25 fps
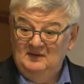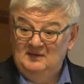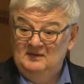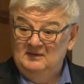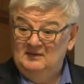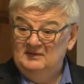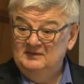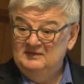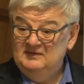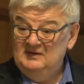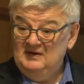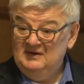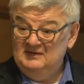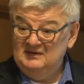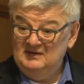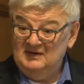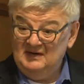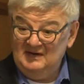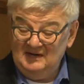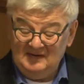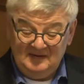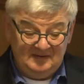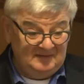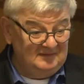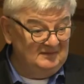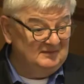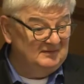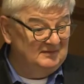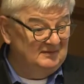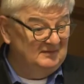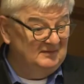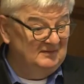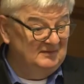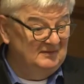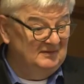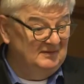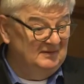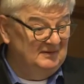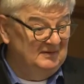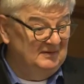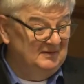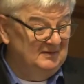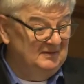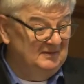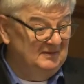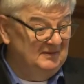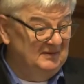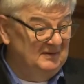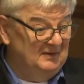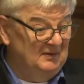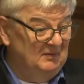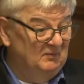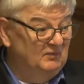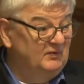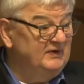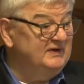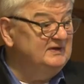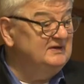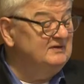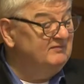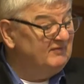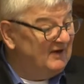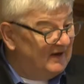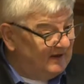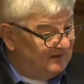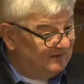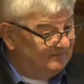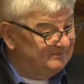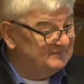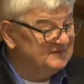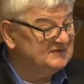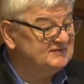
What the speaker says: On the other hand, we developed